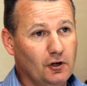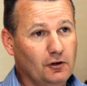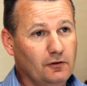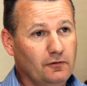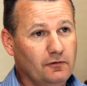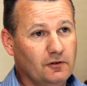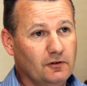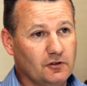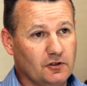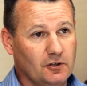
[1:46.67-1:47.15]

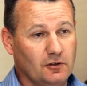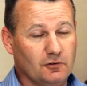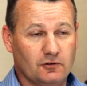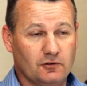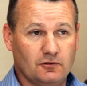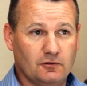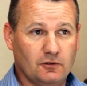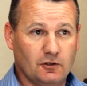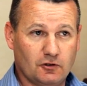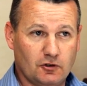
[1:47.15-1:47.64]
curve because I
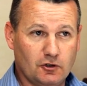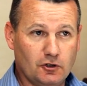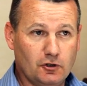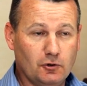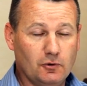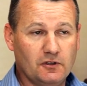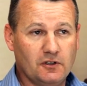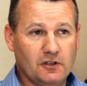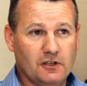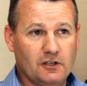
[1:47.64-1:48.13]
was
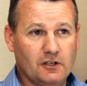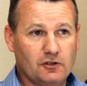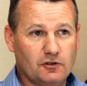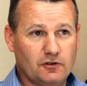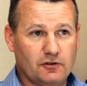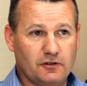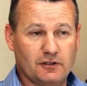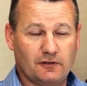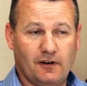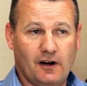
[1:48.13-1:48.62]
new into the
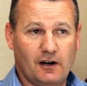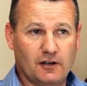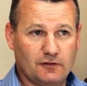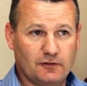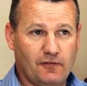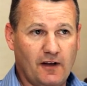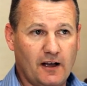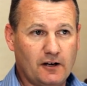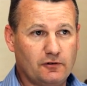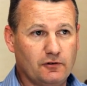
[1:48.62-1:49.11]
industry as far
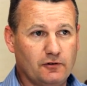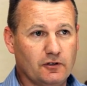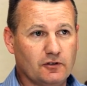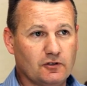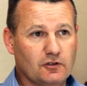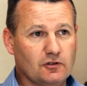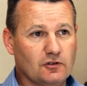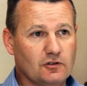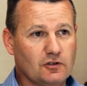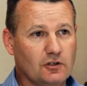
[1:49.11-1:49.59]
as factoring
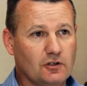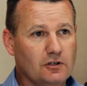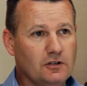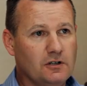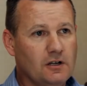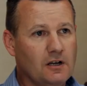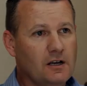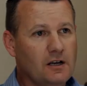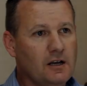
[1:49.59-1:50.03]
is concerned.